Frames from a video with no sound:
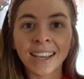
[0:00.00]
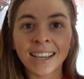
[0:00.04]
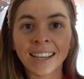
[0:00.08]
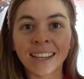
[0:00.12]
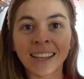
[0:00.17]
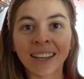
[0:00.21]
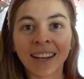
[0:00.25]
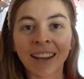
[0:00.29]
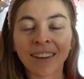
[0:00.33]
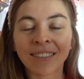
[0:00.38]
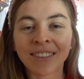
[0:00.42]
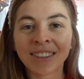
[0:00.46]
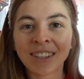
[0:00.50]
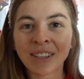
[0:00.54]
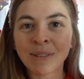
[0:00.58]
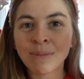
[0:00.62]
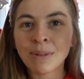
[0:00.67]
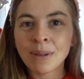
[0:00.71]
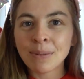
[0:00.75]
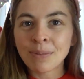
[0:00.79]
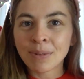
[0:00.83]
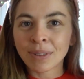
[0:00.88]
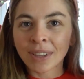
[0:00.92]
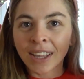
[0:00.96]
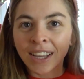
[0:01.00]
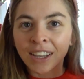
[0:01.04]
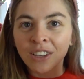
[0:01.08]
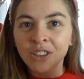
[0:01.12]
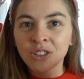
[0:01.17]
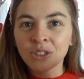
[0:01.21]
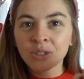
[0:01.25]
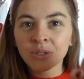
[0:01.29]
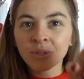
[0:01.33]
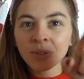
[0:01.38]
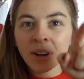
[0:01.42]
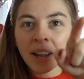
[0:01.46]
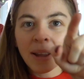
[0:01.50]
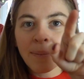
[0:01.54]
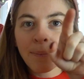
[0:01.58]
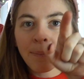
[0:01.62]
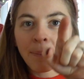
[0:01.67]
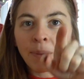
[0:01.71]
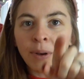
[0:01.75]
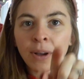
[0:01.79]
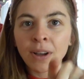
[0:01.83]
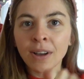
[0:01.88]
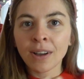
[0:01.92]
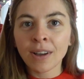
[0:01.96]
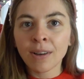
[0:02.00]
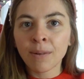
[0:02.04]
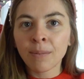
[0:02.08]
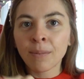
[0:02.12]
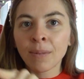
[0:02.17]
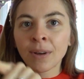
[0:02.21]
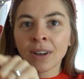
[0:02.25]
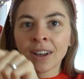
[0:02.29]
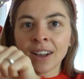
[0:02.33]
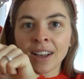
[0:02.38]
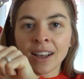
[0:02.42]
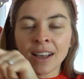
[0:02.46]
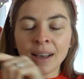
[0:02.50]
And I've seen people like drape them